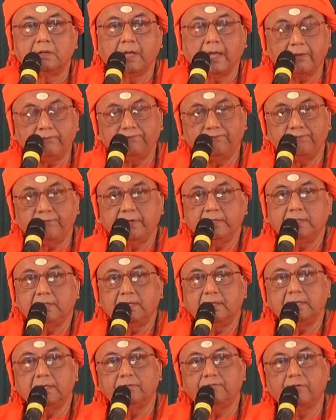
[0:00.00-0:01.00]

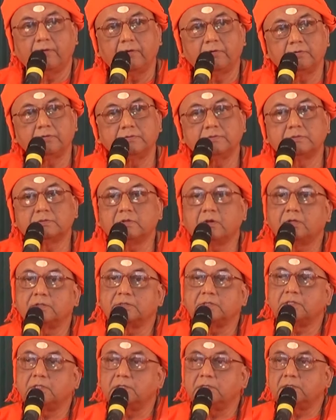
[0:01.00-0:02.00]
everything follows
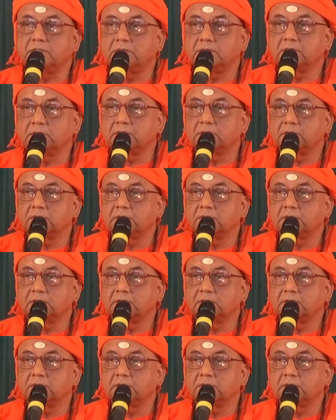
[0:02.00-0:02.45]
causality.